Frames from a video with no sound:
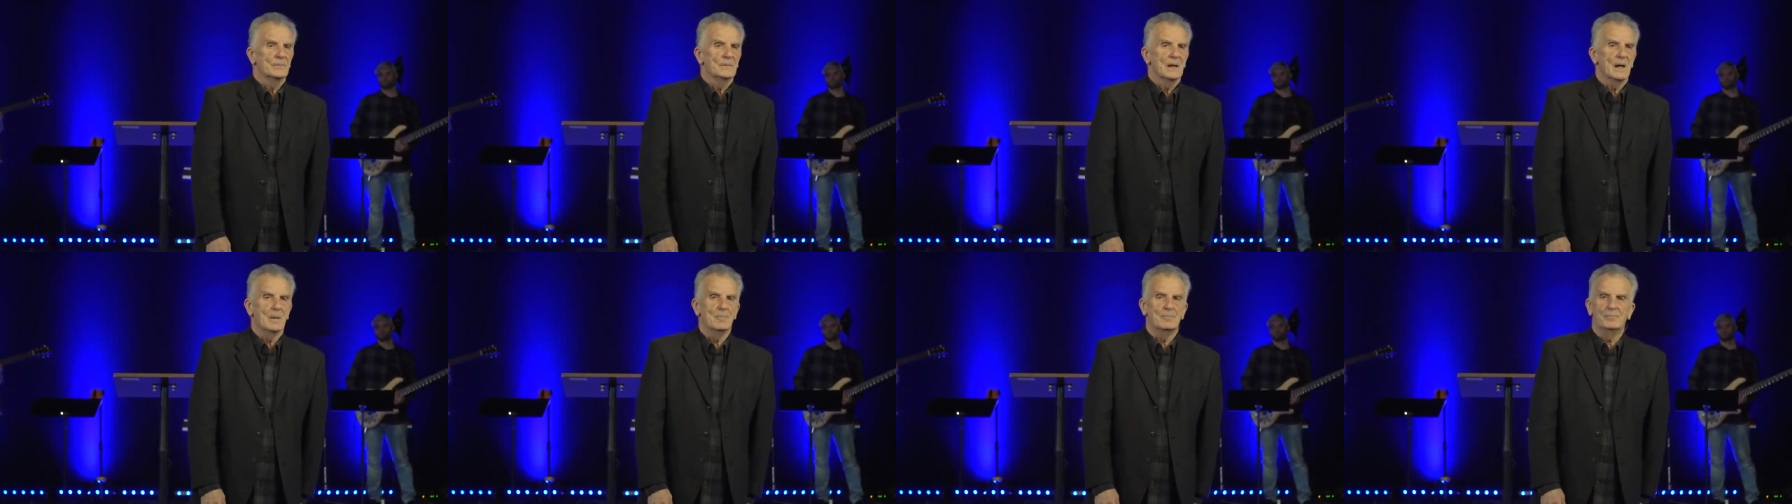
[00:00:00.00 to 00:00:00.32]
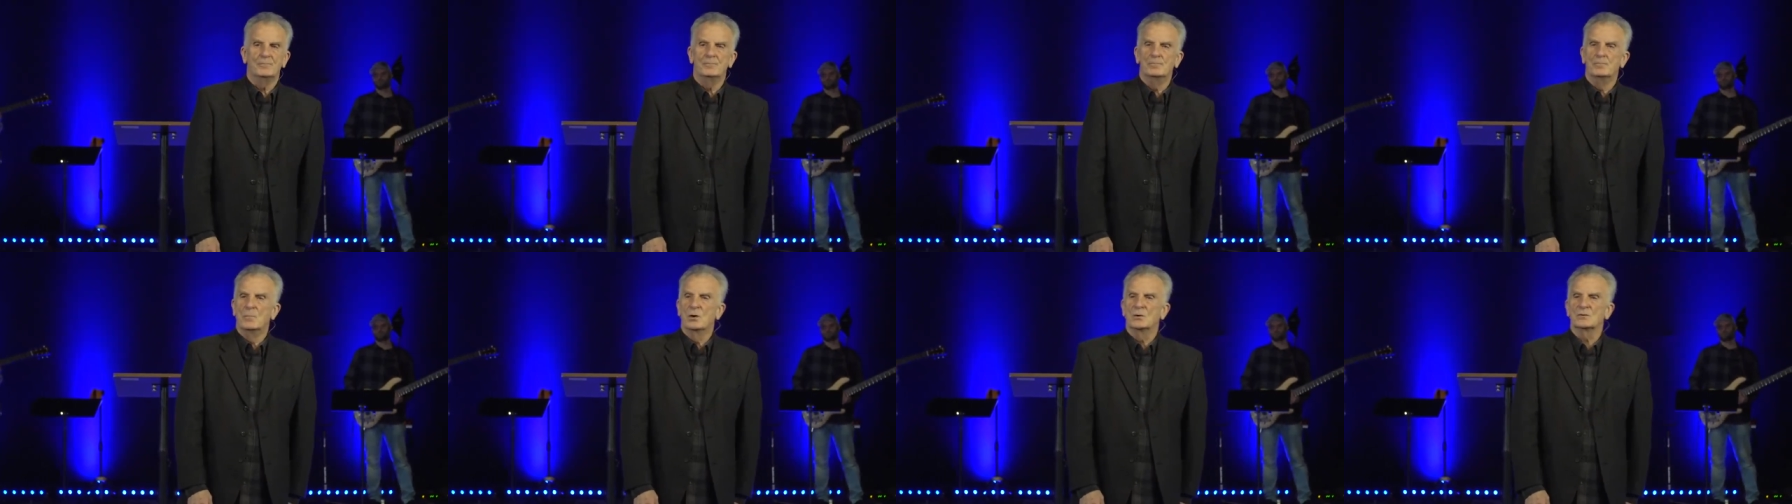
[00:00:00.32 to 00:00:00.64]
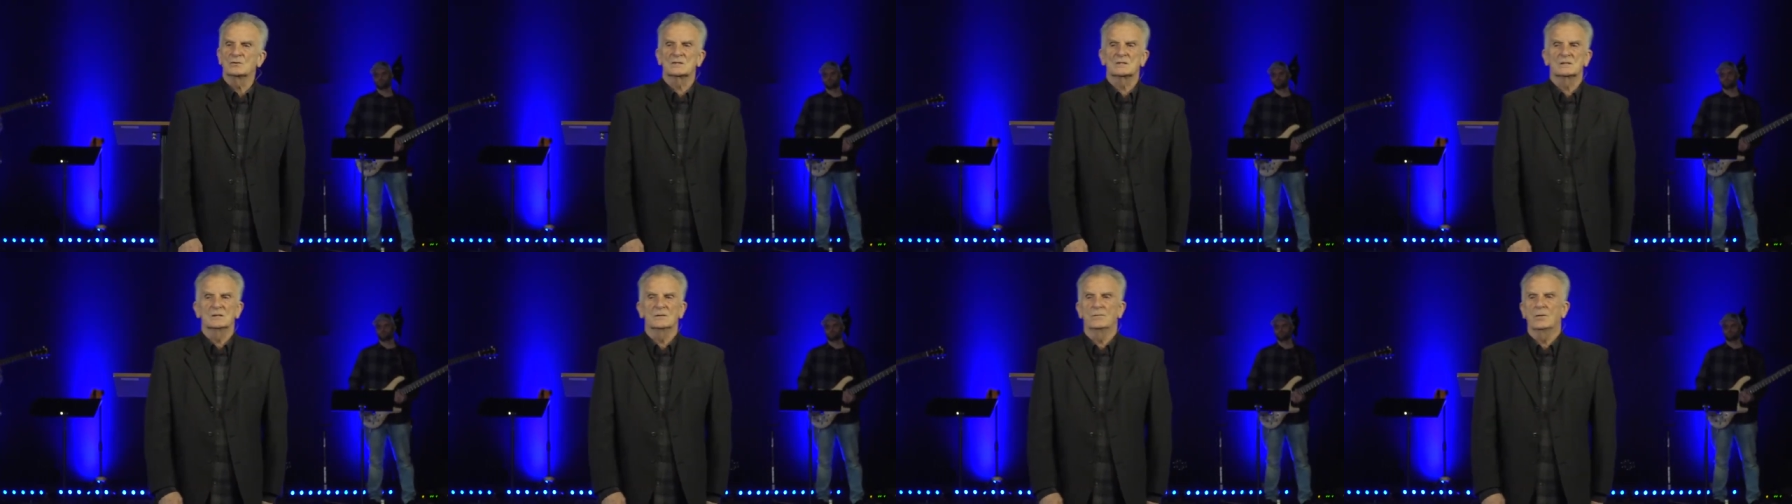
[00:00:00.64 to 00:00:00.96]
and
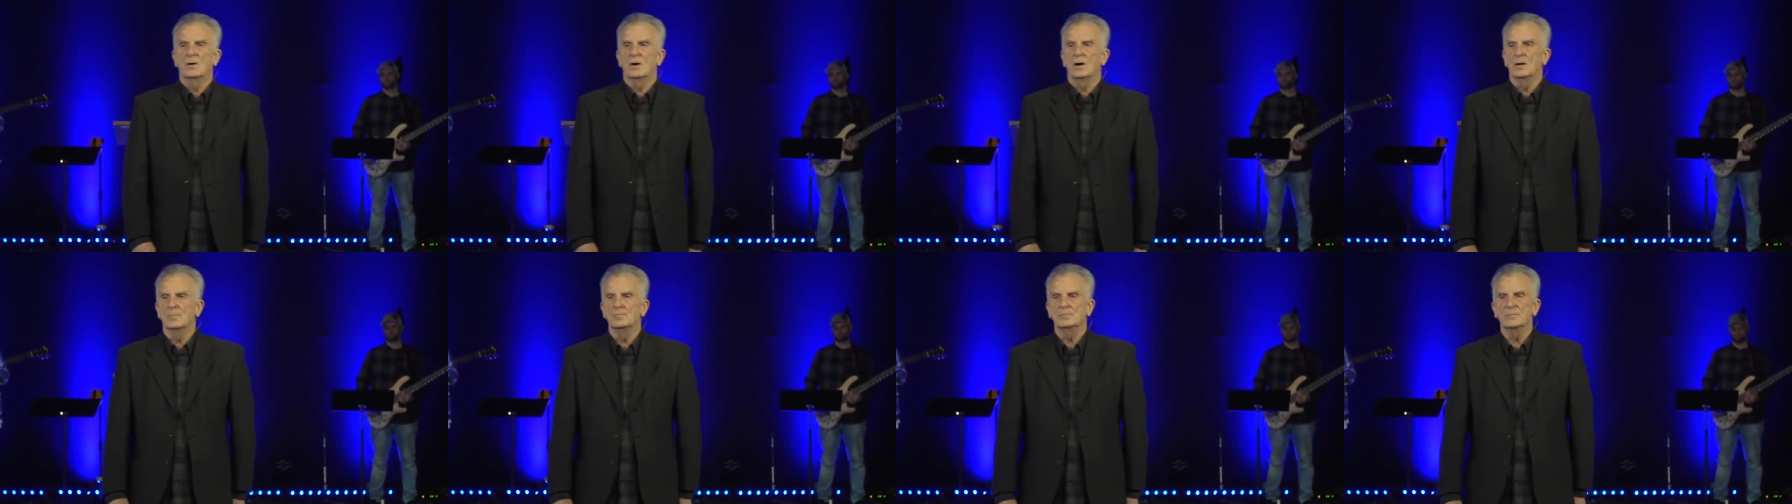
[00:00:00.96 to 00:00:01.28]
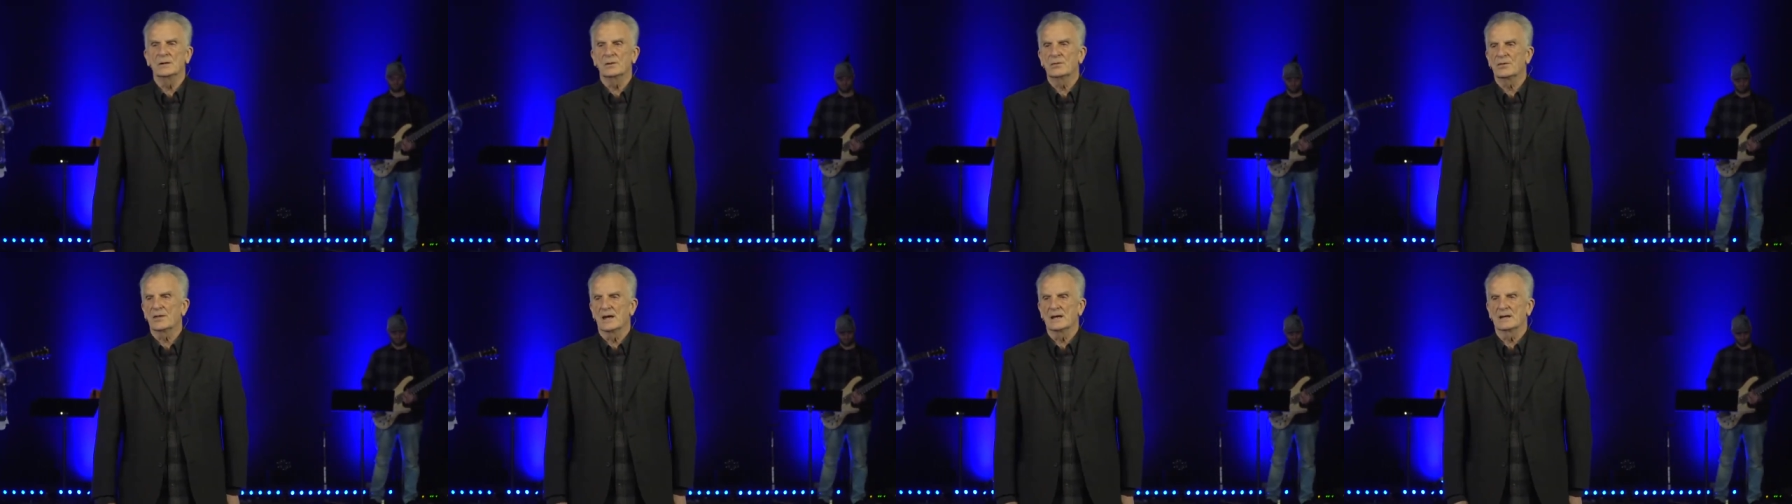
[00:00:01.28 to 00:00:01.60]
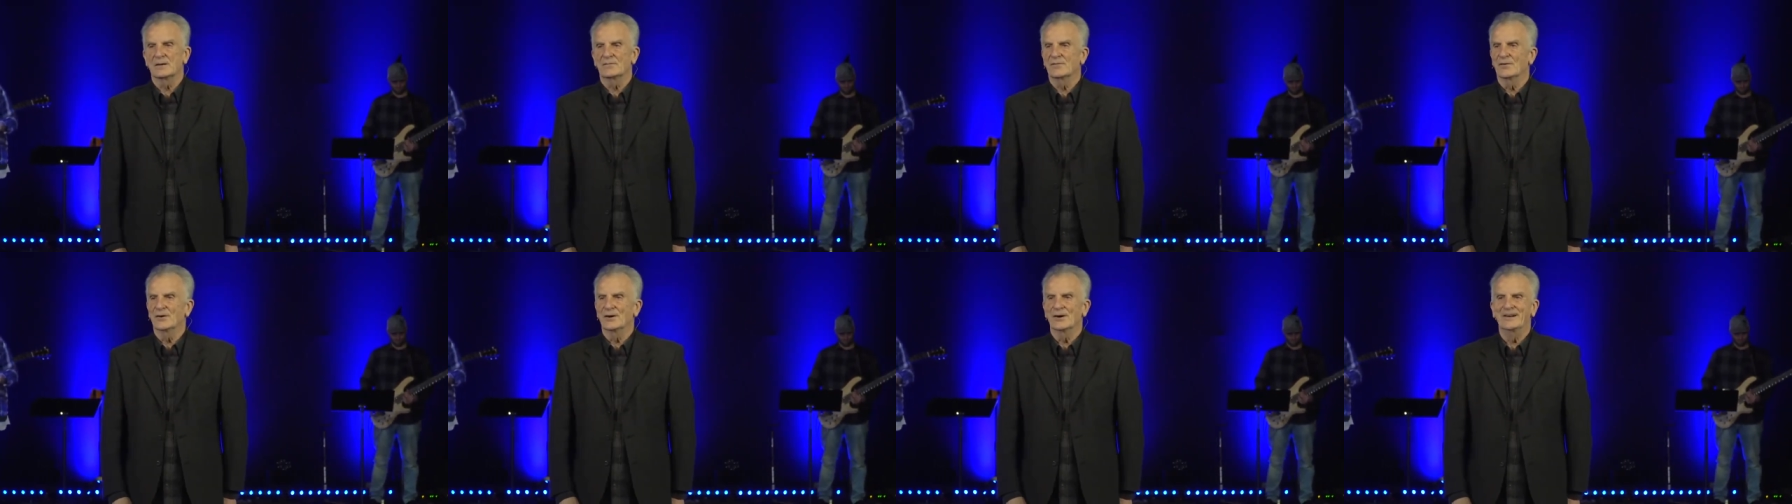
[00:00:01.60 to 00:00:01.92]
most of all, be
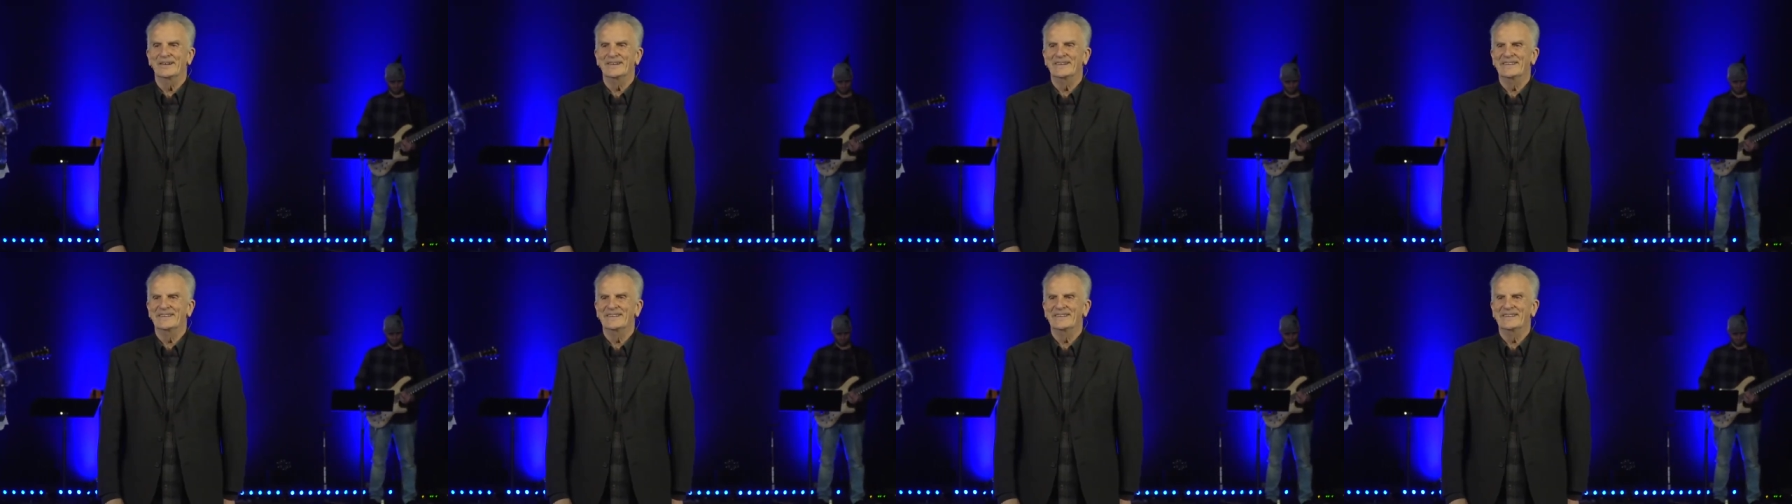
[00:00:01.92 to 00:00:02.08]
thankful.